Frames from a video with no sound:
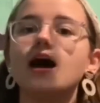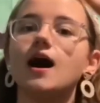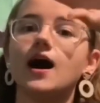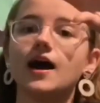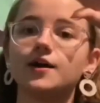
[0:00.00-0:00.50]

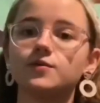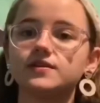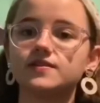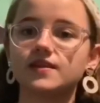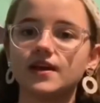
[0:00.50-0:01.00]
I was
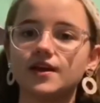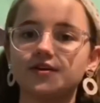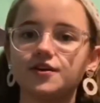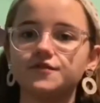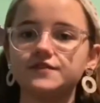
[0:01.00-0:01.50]
scared
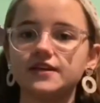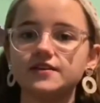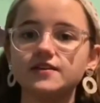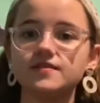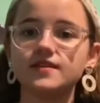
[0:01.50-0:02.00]
of
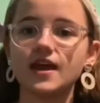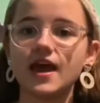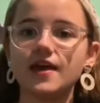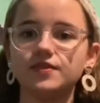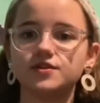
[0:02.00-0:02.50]
dentists
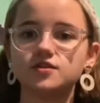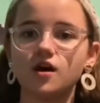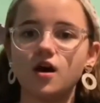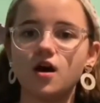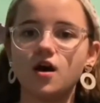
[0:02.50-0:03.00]
and the
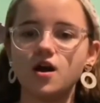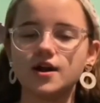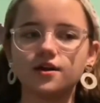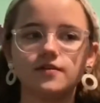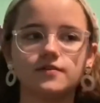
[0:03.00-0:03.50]
dark.